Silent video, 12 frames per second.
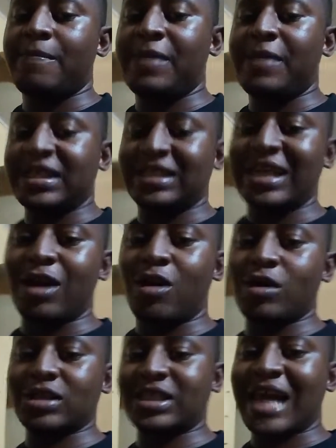Place it
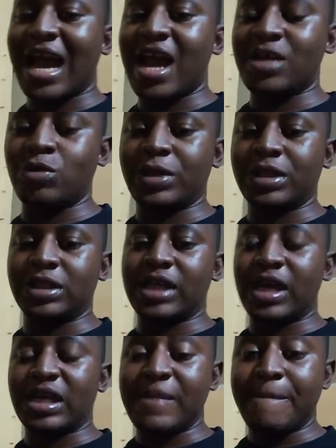alongside with the